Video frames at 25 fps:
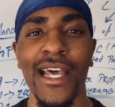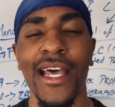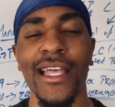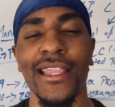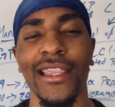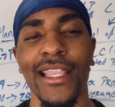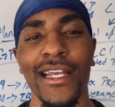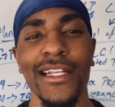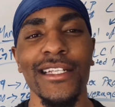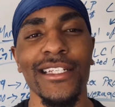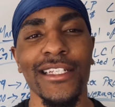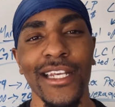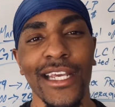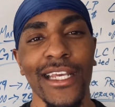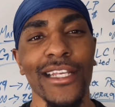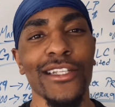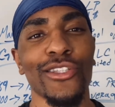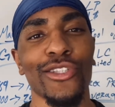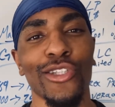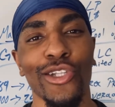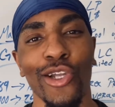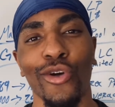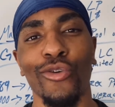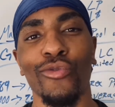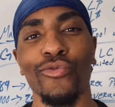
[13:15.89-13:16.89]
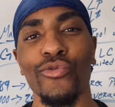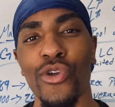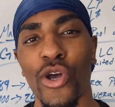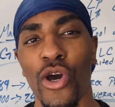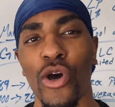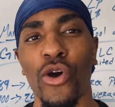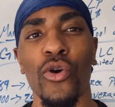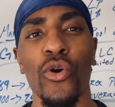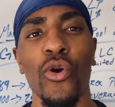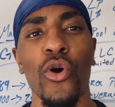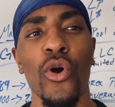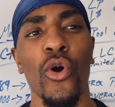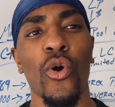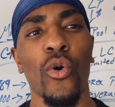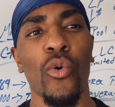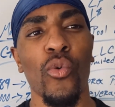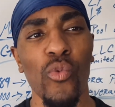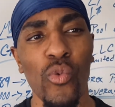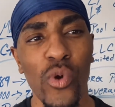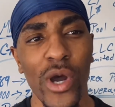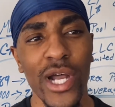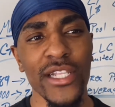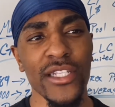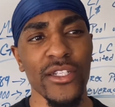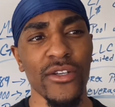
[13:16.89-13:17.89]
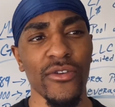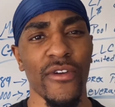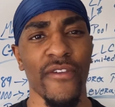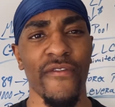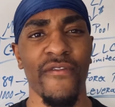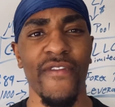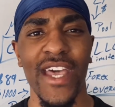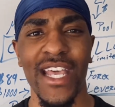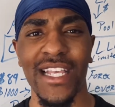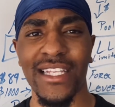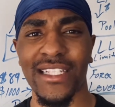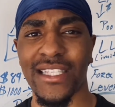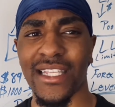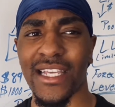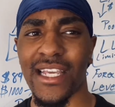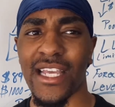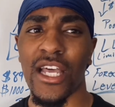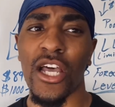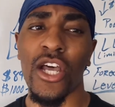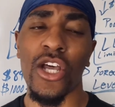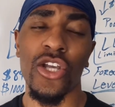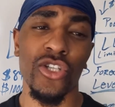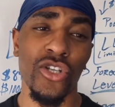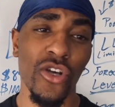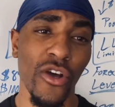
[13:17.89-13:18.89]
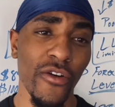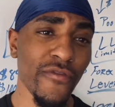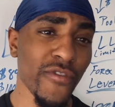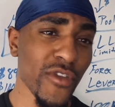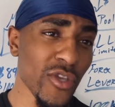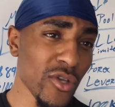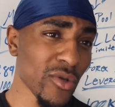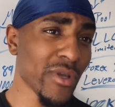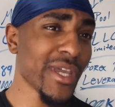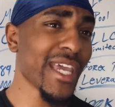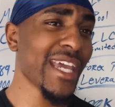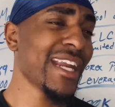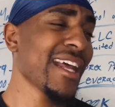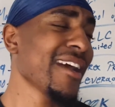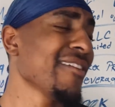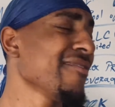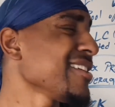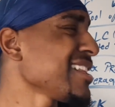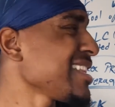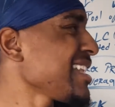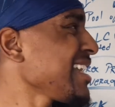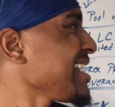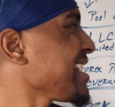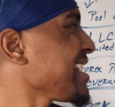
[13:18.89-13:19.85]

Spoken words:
They just don't know what to invest in. So if you get everything